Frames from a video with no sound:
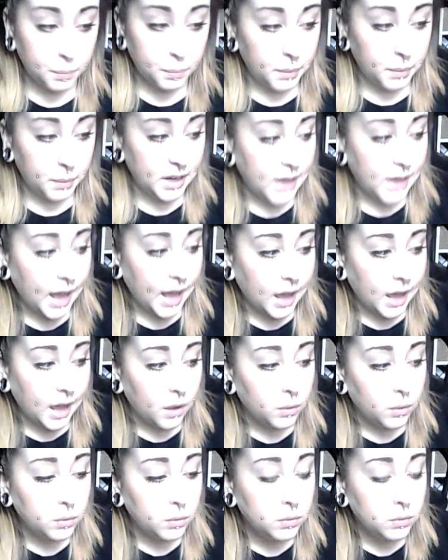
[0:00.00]
But
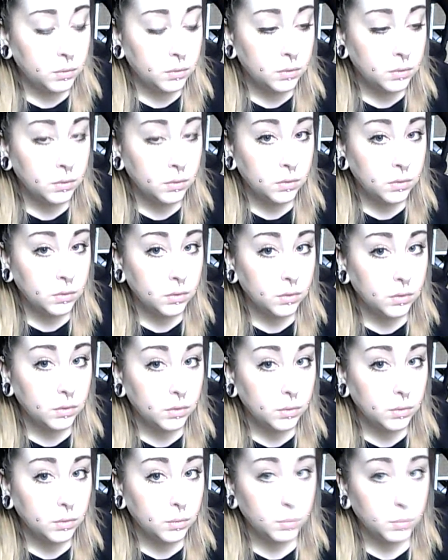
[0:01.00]
now,
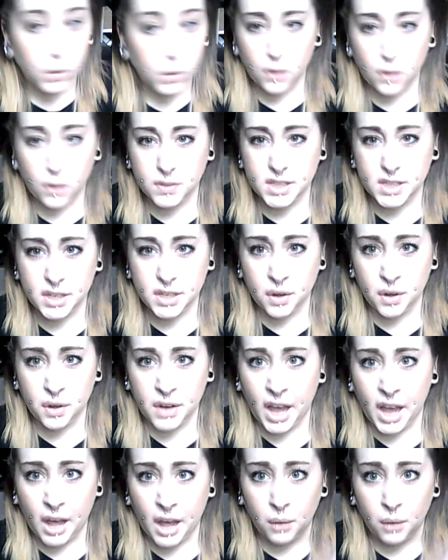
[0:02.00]
well, obviously not
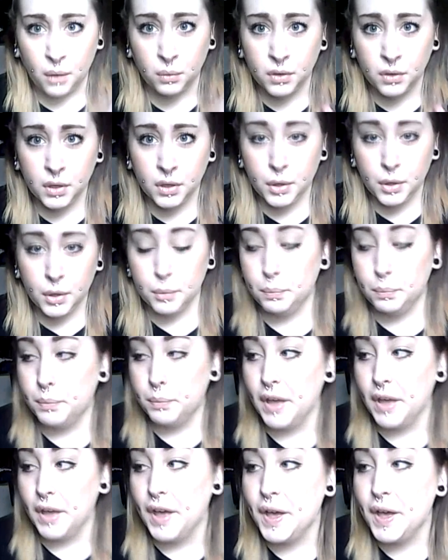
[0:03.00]
now,
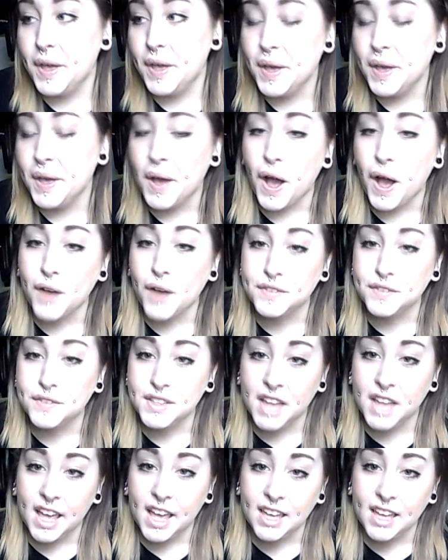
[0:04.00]
but after
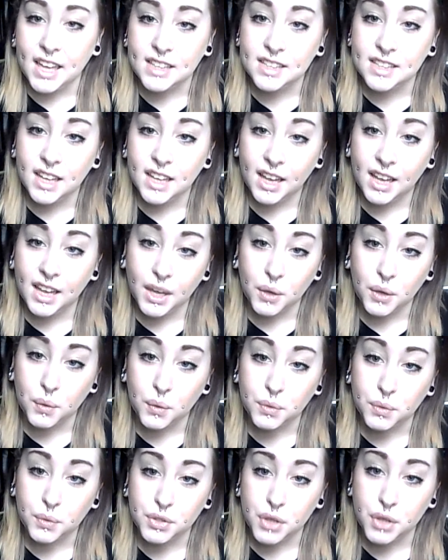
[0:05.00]
they'd
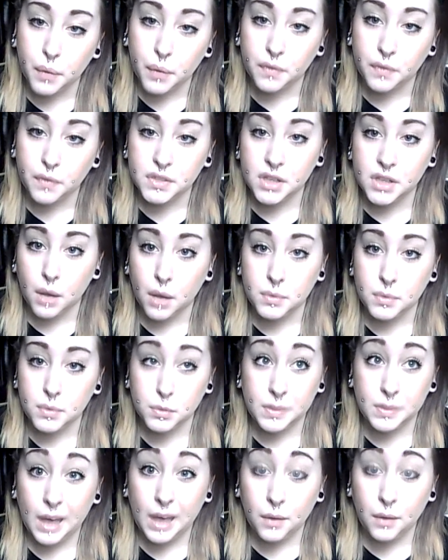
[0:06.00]
healed, you know, obviously I
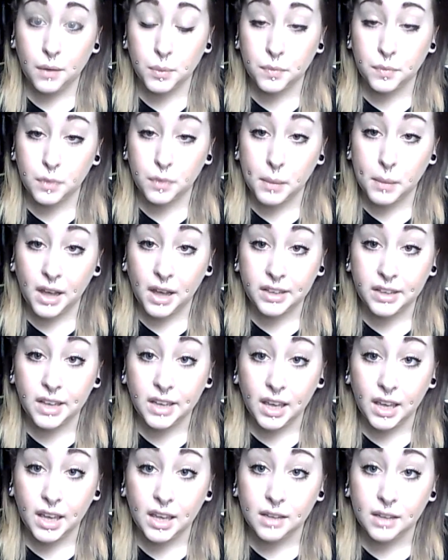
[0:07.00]
was without them for about a
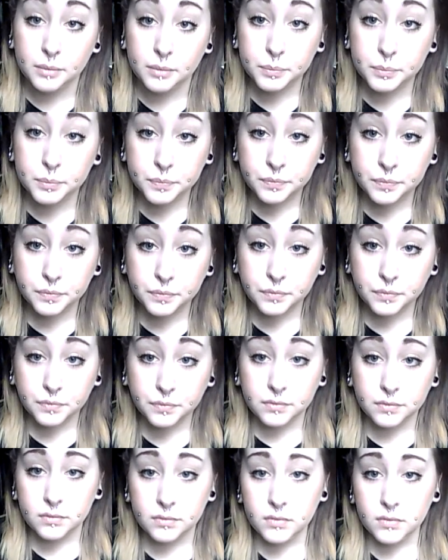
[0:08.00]
year.
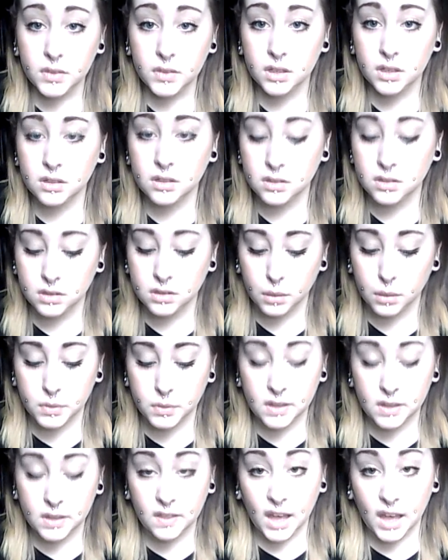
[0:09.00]
So
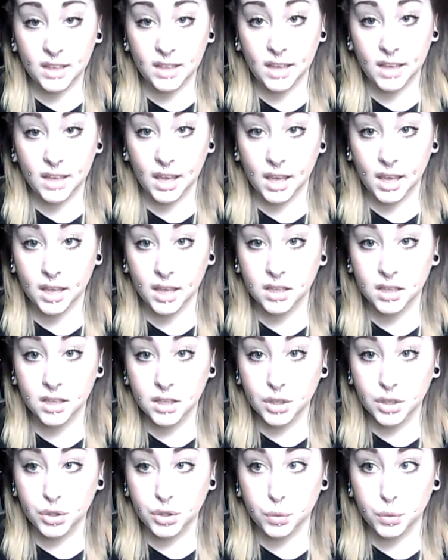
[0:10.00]
within that year,
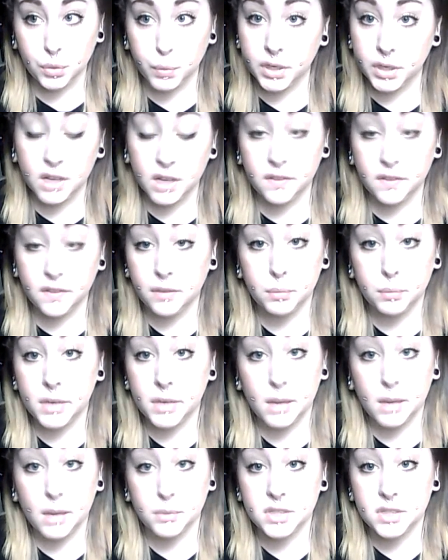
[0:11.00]
you wouldn't have even
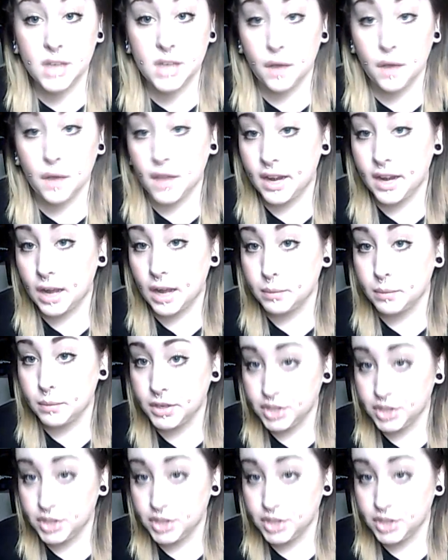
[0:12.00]
been able to tell that I'd had my